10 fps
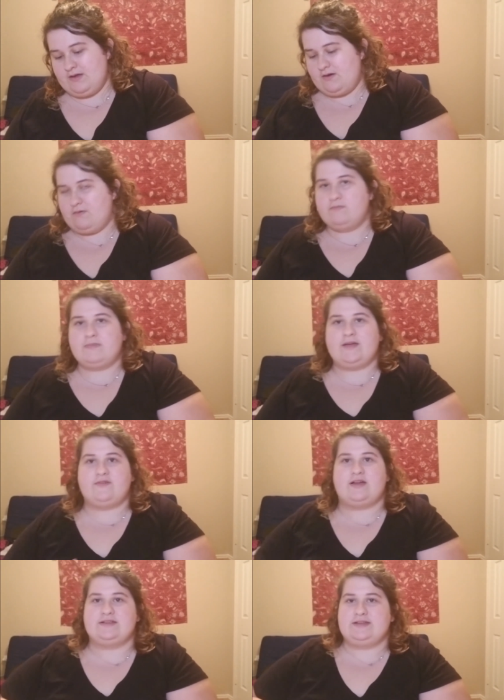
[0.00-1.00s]
oh, I
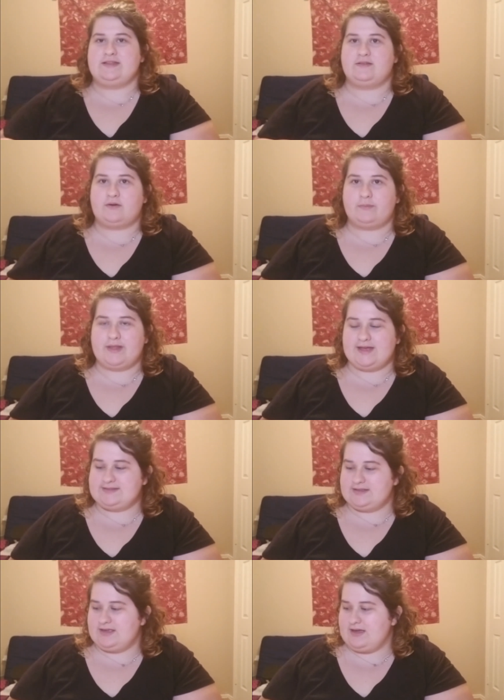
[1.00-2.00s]
forgot to take the little
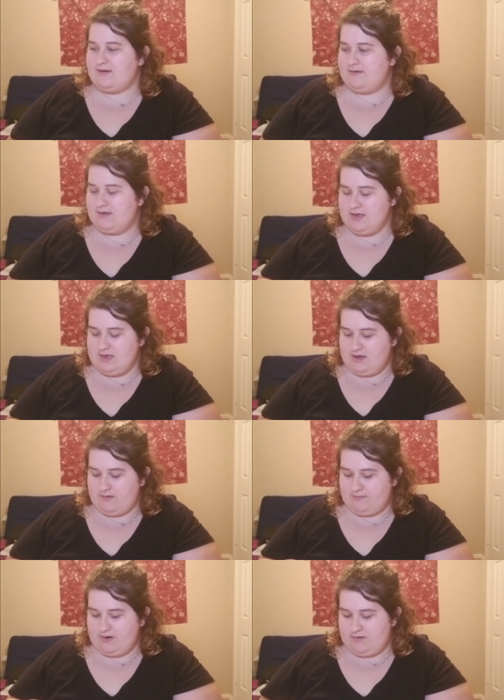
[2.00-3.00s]
plastic thing out.
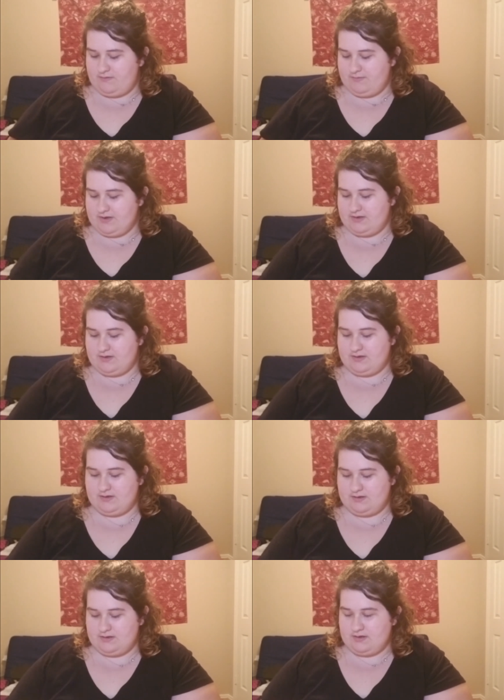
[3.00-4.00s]
Boop.
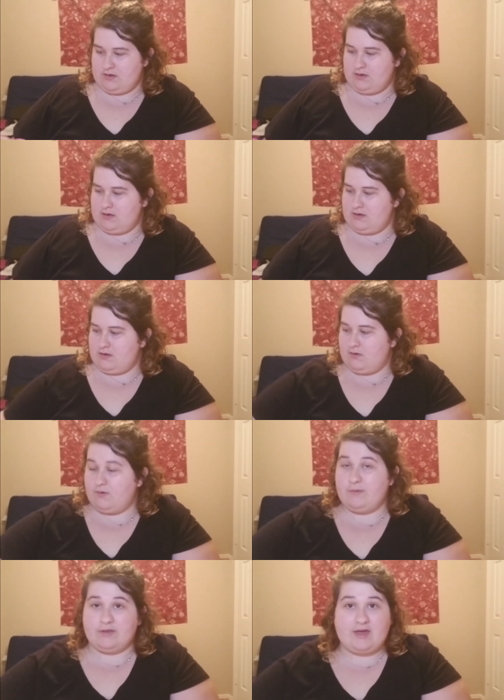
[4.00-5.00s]

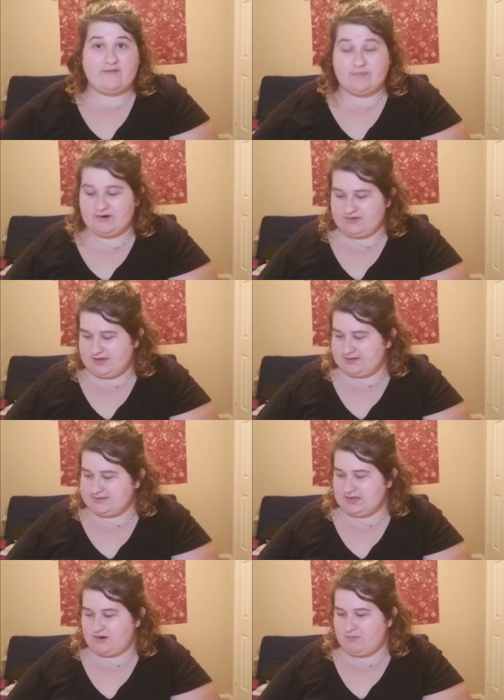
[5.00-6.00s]
We both have birth dates
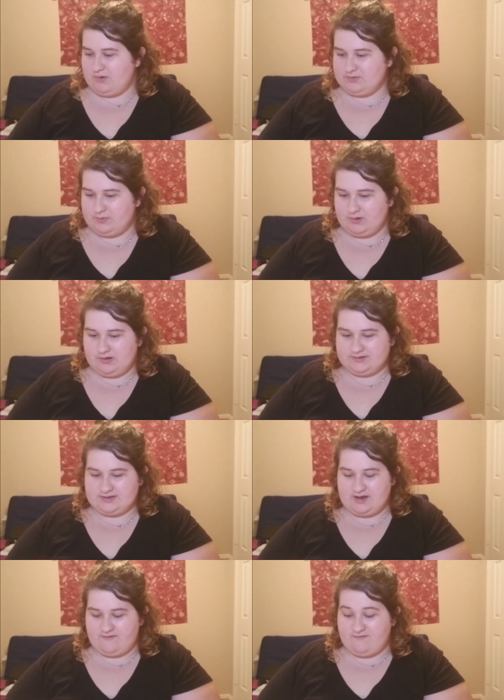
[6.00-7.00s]
that are multiples
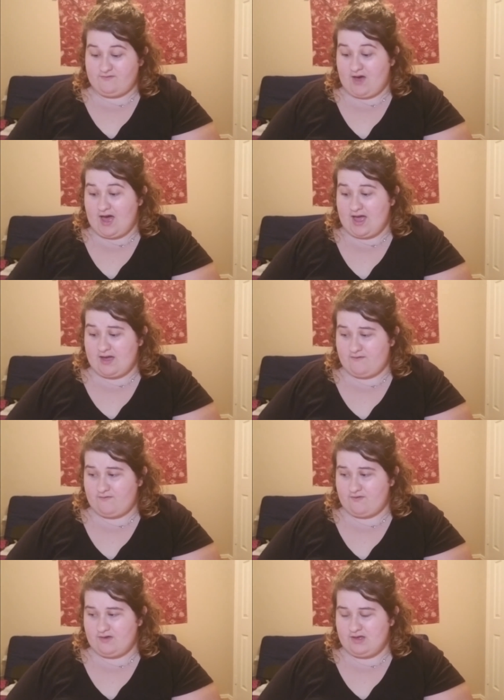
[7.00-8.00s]
of
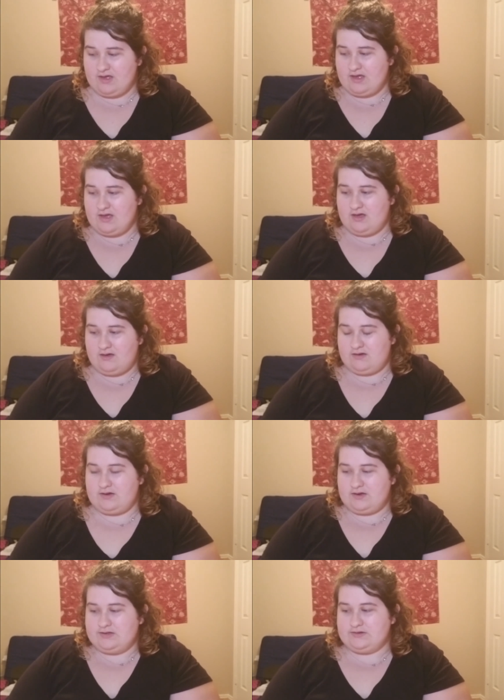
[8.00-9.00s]
five.
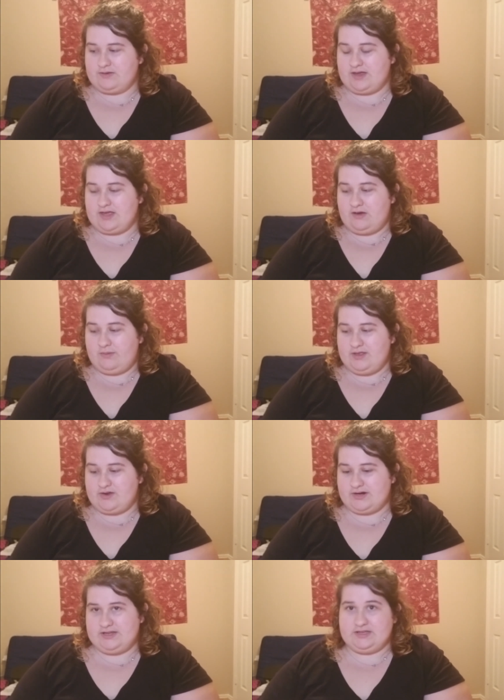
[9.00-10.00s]
So like he'll be
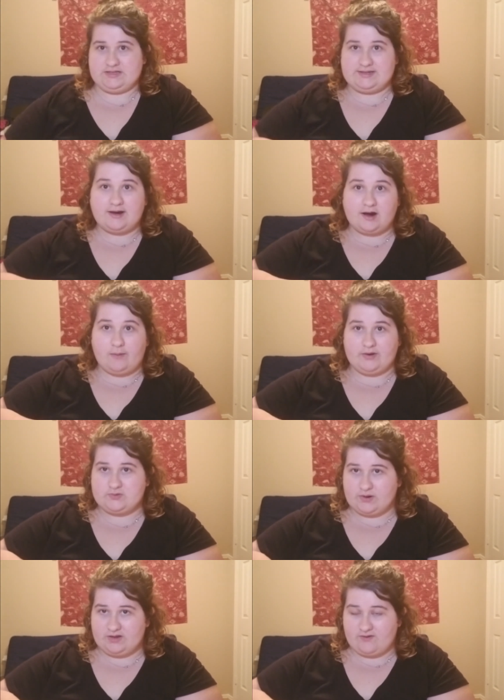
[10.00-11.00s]
30 this year, I'll be
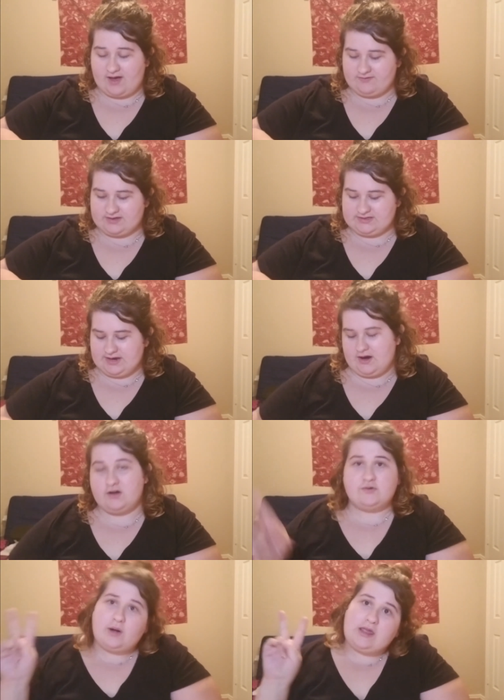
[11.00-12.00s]
25 this
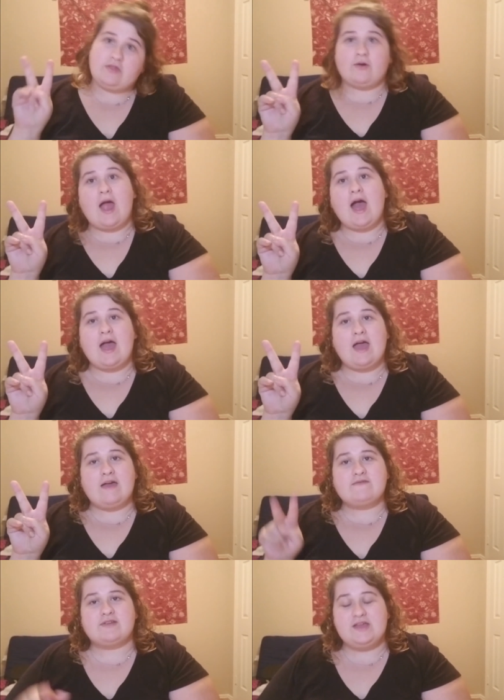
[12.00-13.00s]
year. 20 thrive!